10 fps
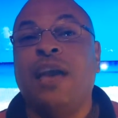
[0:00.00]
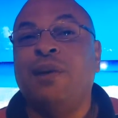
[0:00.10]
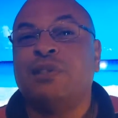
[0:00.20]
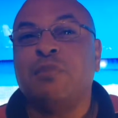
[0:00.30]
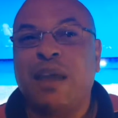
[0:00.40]
he
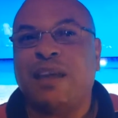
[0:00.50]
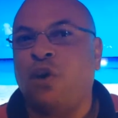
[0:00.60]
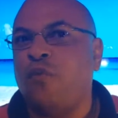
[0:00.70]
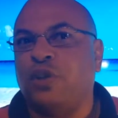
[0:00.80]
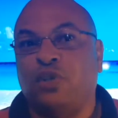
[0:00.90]
was making
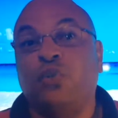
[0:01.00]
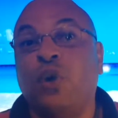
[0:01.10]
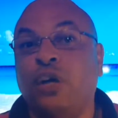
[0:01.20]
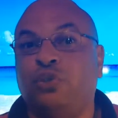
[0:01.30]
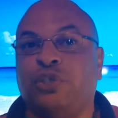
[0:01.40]
over
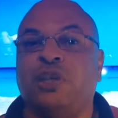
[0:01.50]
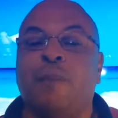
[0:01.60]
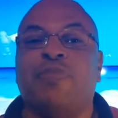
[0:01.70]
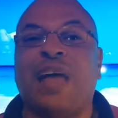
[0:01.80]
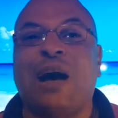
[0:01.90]

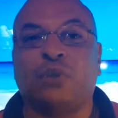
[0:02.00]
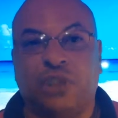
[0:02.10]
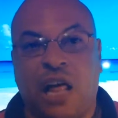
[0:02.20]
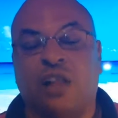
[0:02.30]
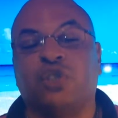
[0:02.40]

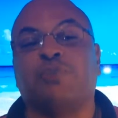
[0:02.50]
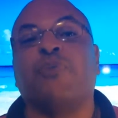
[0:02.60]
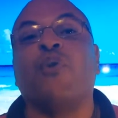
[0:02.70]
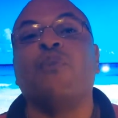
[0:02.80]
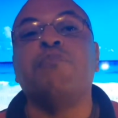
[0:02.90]
$200,000
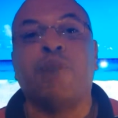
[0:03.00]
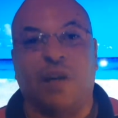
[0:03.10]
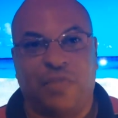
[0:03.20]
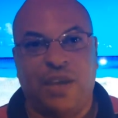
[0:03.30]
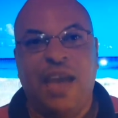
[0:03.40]
per month.